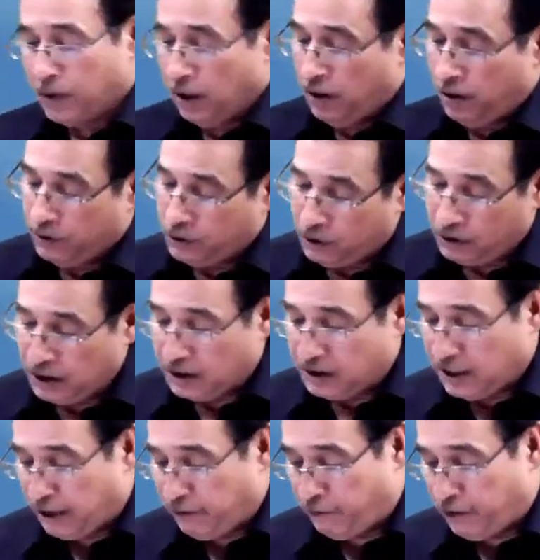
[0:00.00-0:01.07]
So this
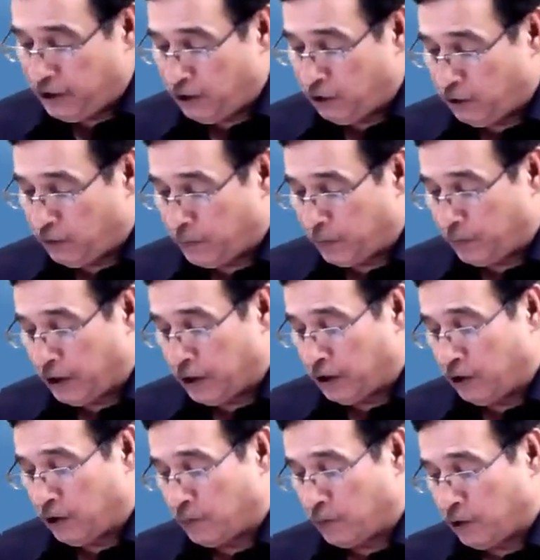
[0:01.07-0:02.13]
time when you will prepare
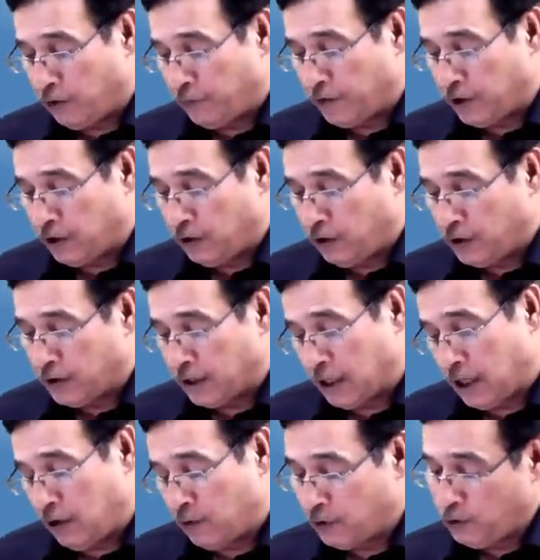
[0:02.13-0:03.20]
your profit or loss
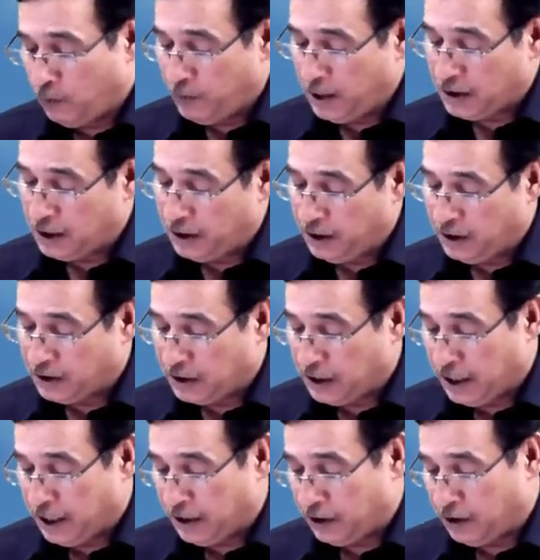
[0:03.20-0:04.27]
account, you must
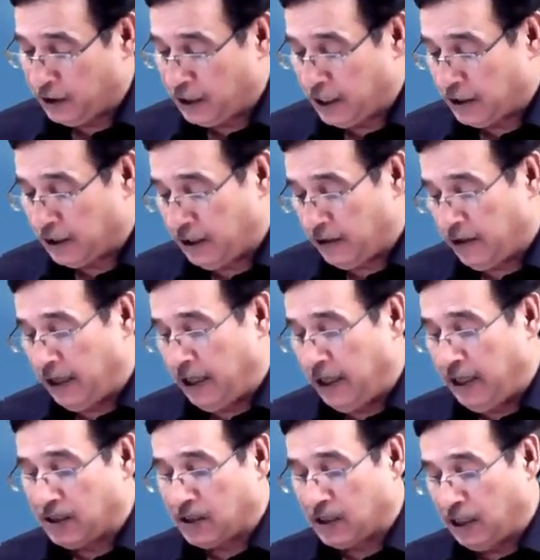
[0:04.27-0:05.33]
understand that
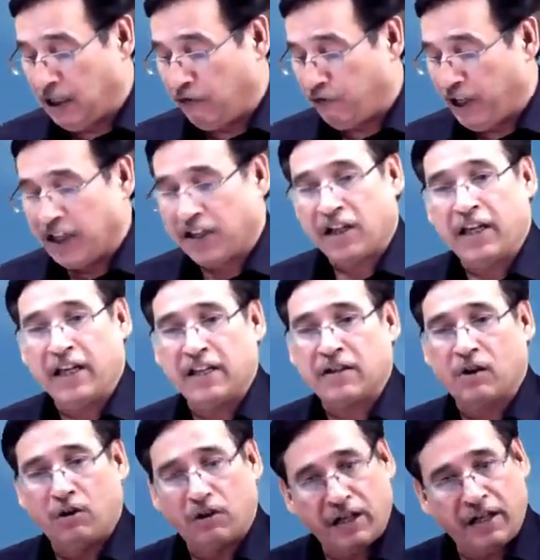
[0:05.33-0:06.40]
its effect has
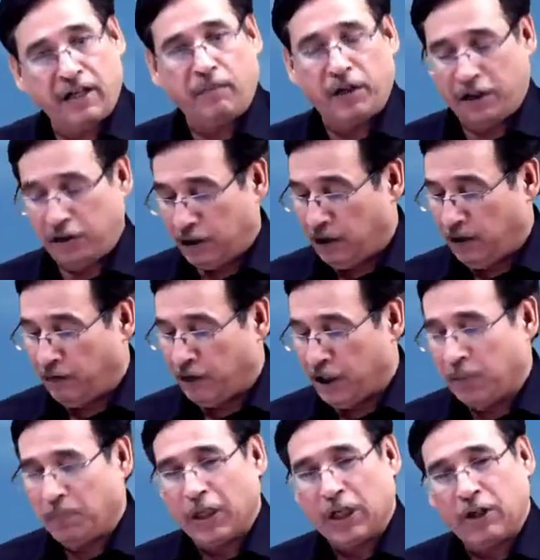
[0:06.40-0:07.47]
already been delivered
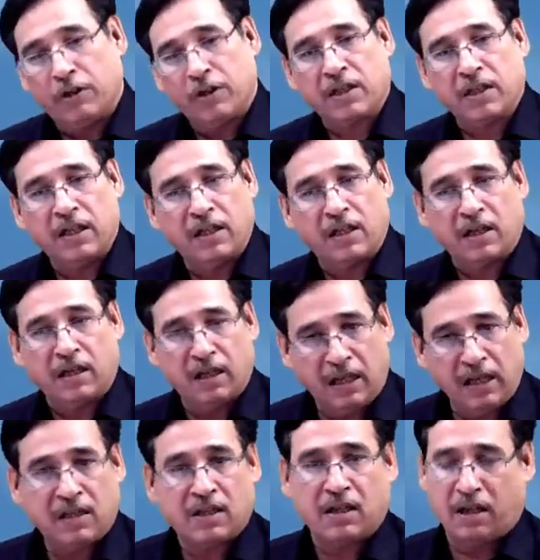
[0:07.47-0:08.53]
because it
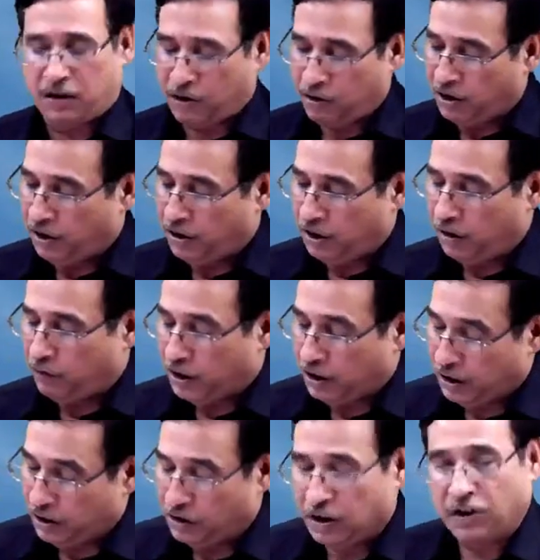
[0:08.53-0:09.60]
is actually given
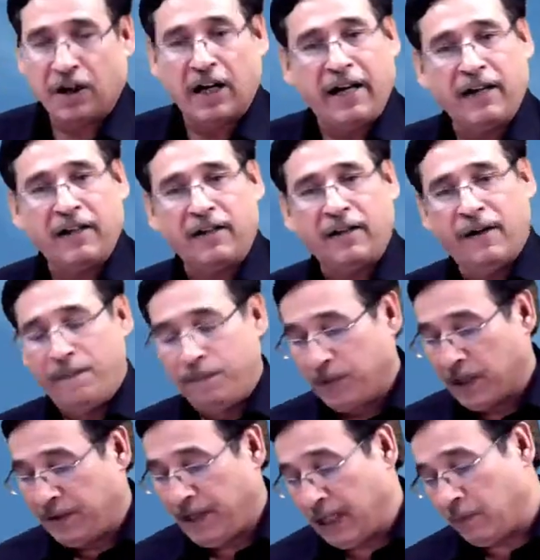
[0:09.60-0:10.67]
in the trial.
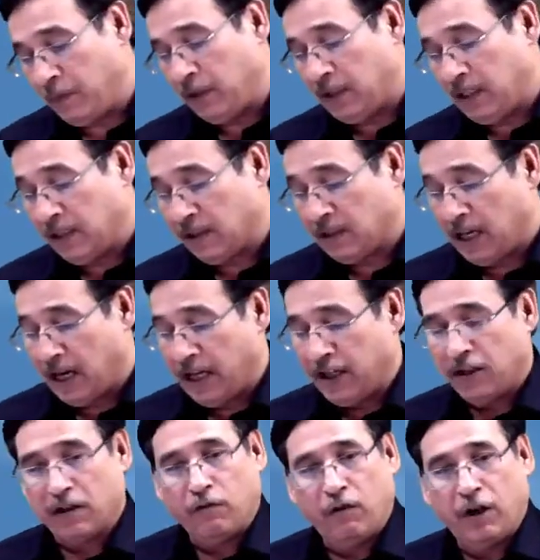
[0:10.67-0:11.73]
That means this
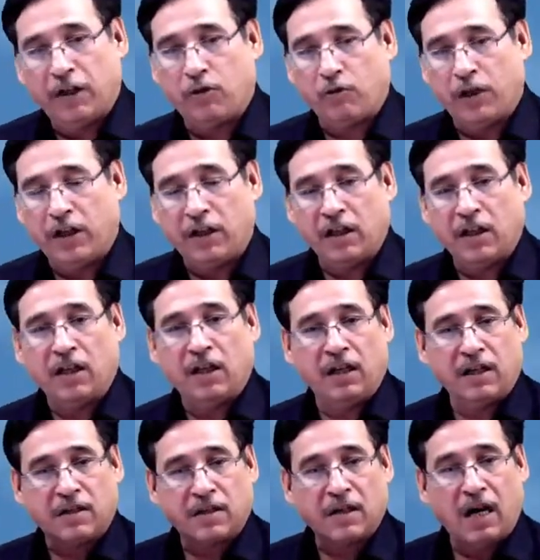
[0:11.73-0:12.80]
item 120
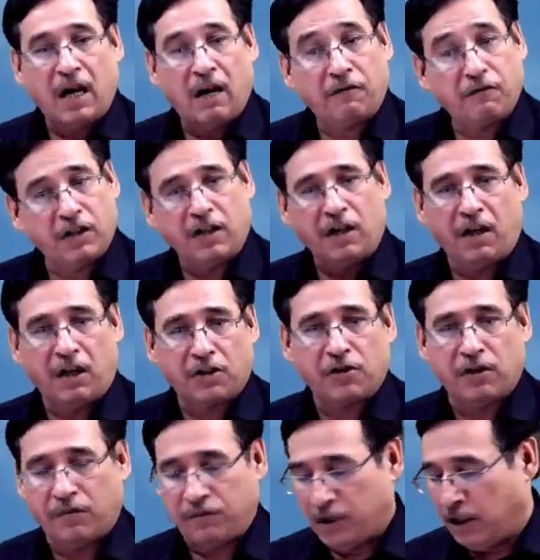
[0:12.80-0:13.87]
is after deduction
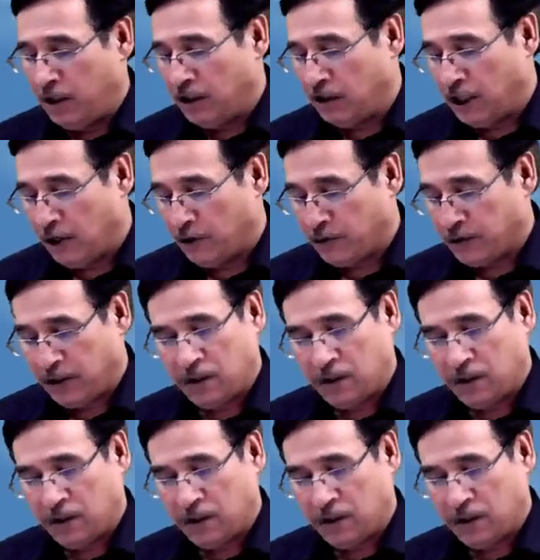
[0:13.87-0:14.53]
of 30,000,